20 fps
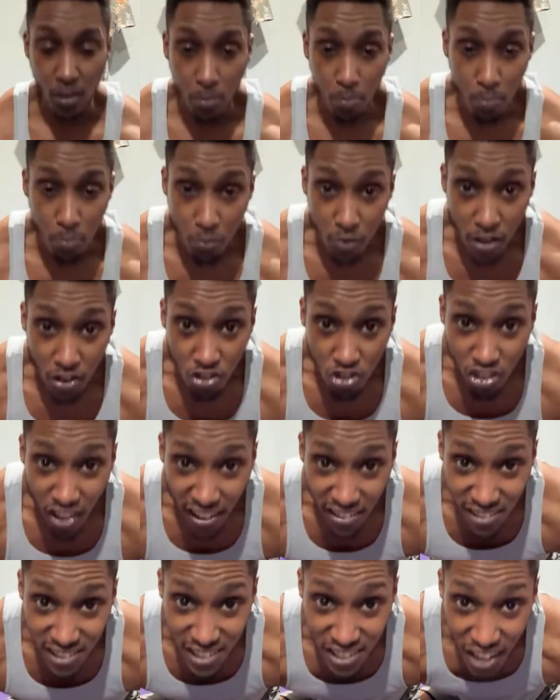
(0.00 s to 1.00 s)
bring
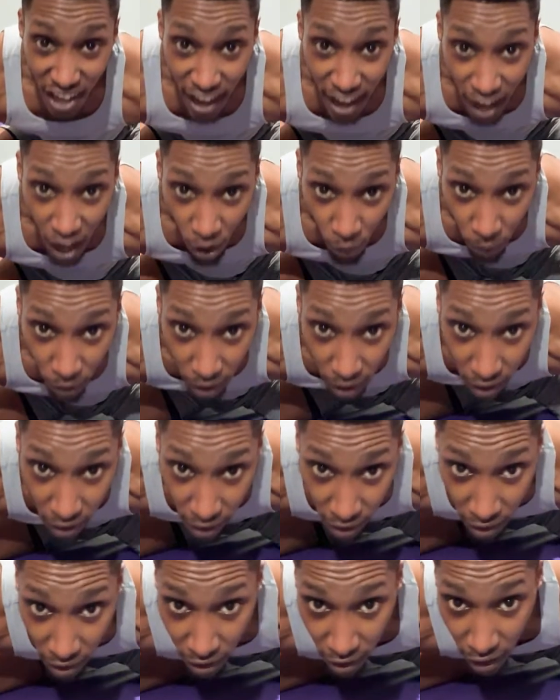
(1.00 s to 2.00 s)
chest down
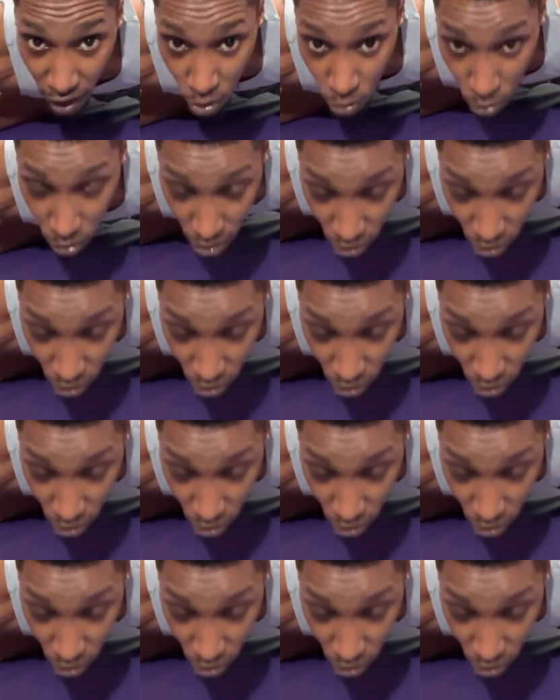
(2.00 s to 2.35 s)
and really